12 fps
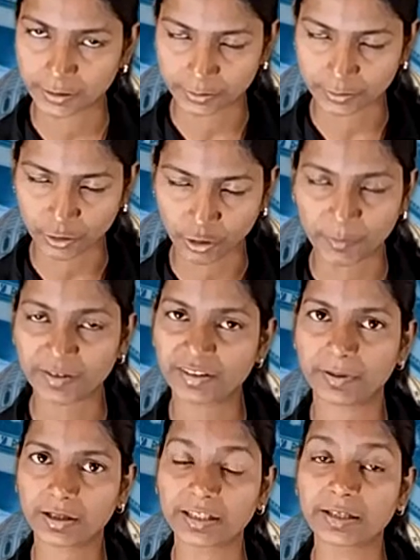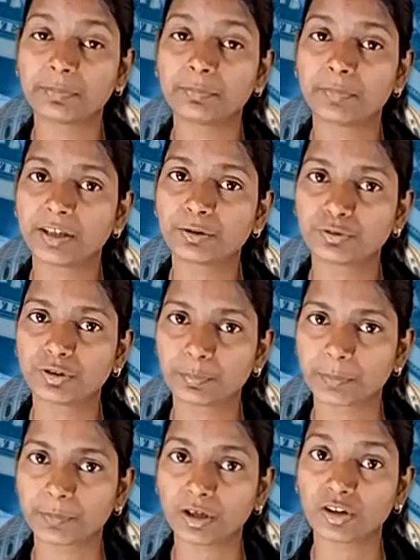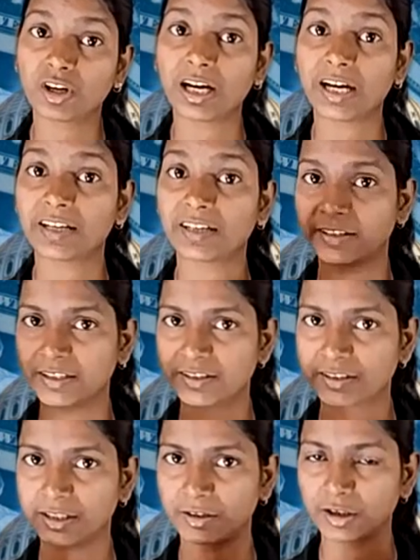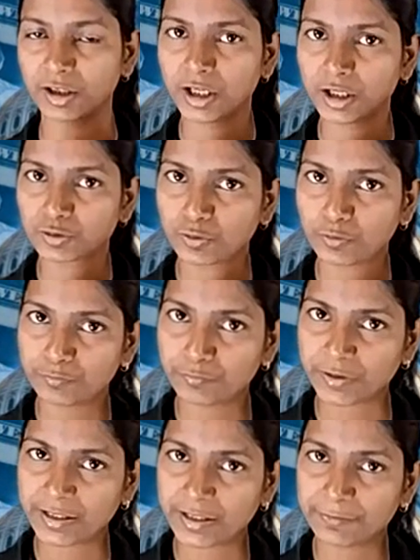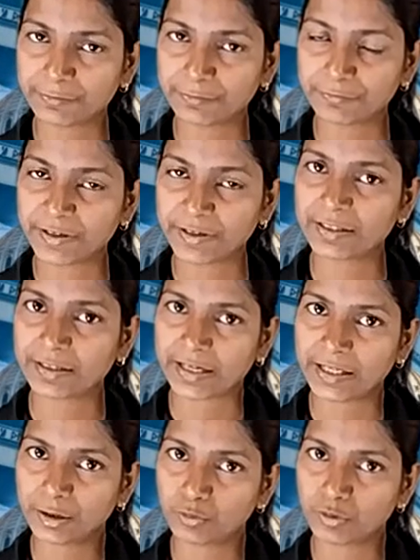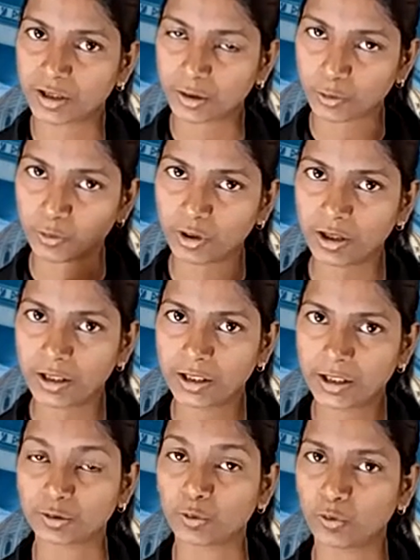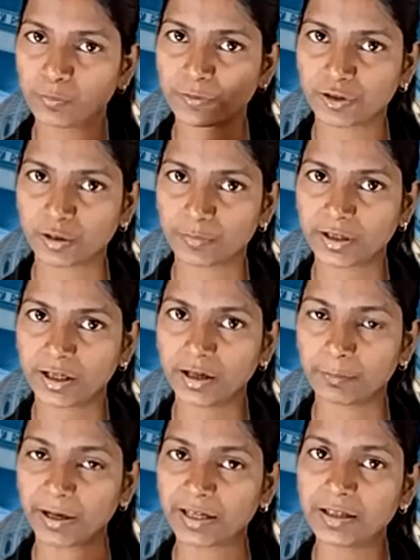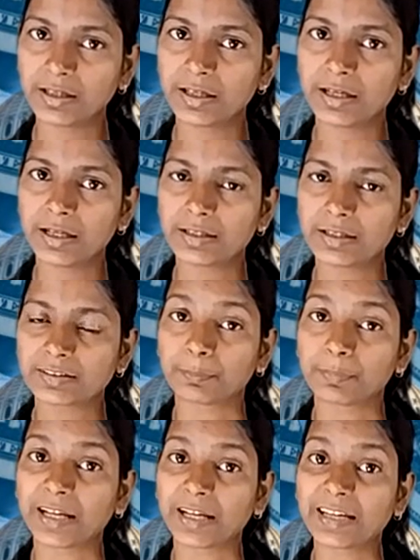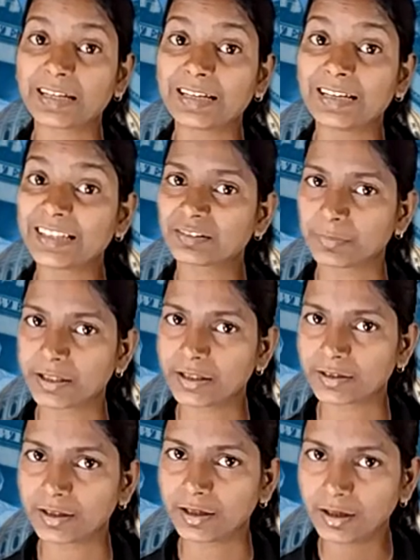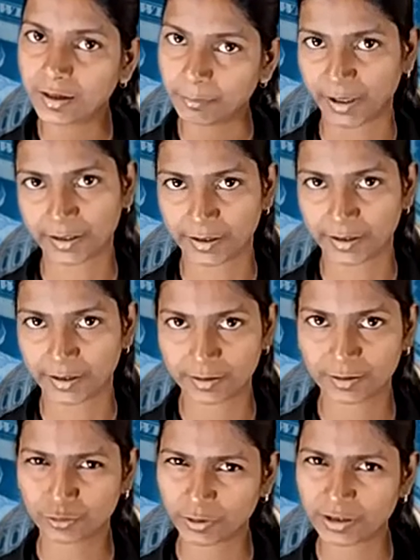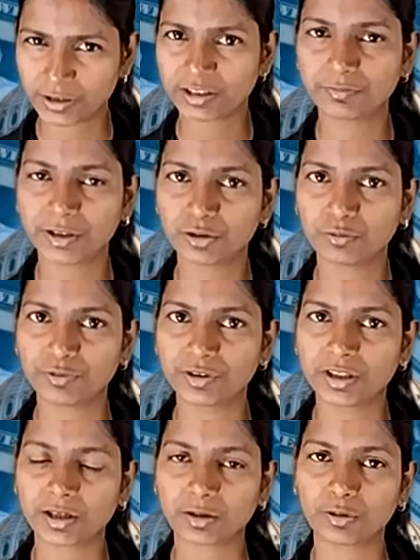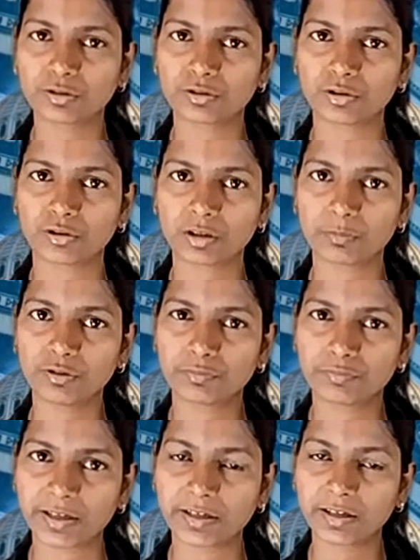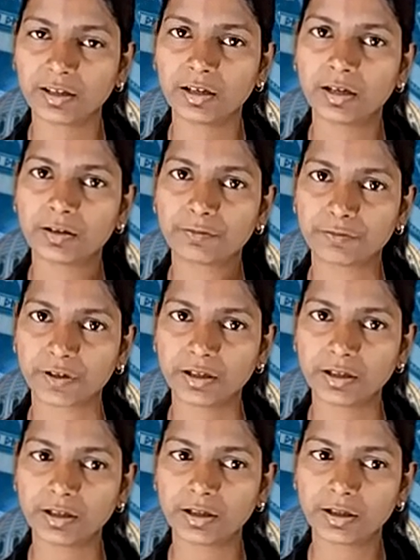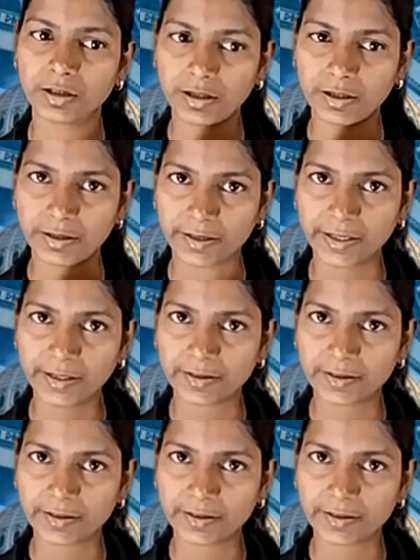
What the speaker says: commercial bank give money to the people on a higher interest rate. So Fed tried to control the whole phenomena by supplying less money in the market. So in this video, we are going to talk about federal fund rate